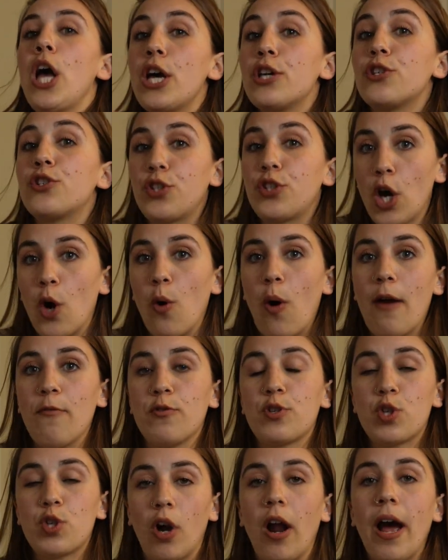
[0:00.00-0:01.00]
So I
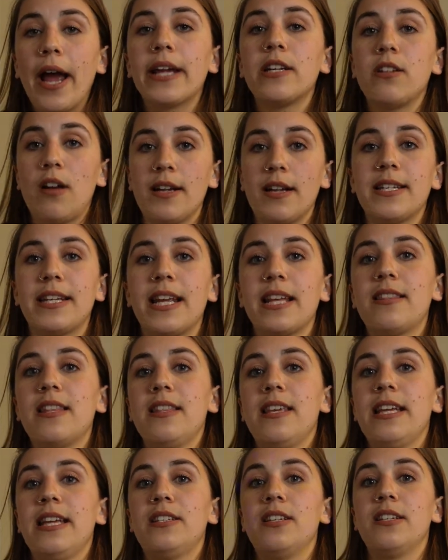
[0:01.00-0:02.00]
was trying not to get
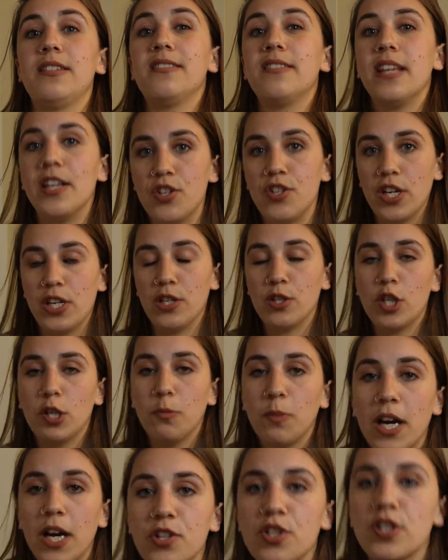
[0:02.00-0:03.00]
it to cinch in too
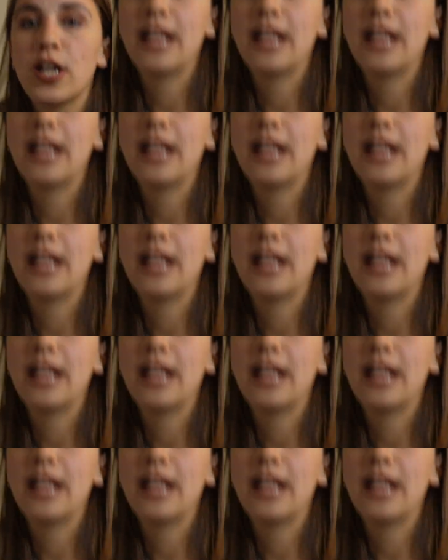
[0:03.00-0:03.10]
much,